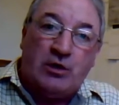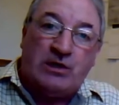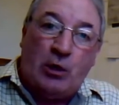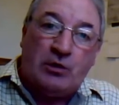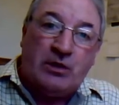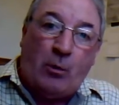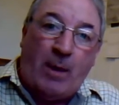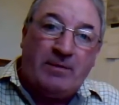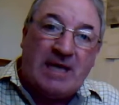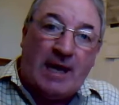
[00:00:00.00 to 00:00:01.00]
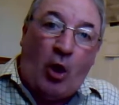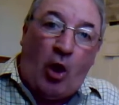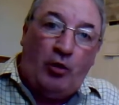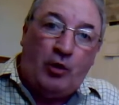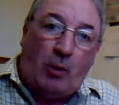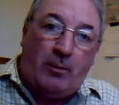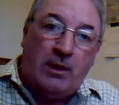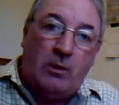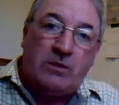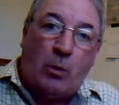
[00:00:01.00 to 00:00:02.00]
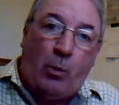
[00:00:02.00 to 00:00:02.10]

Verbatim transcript: Just go to the website, all the W's,